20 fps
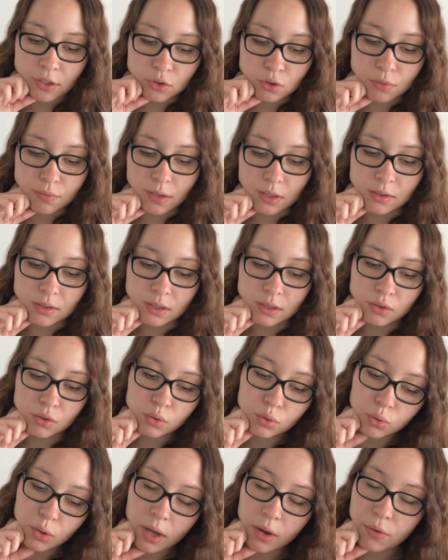
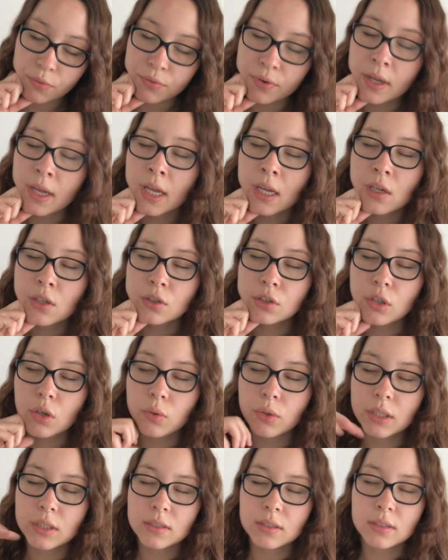2012,
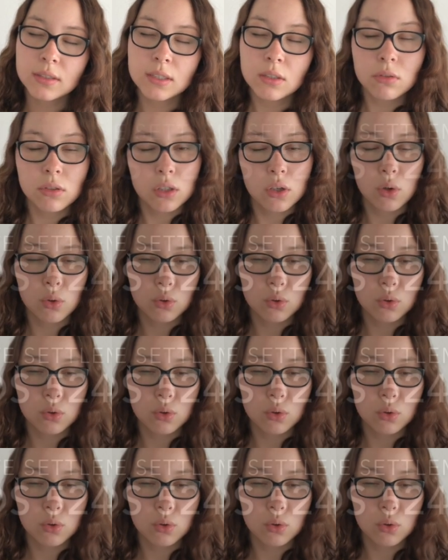so it's still in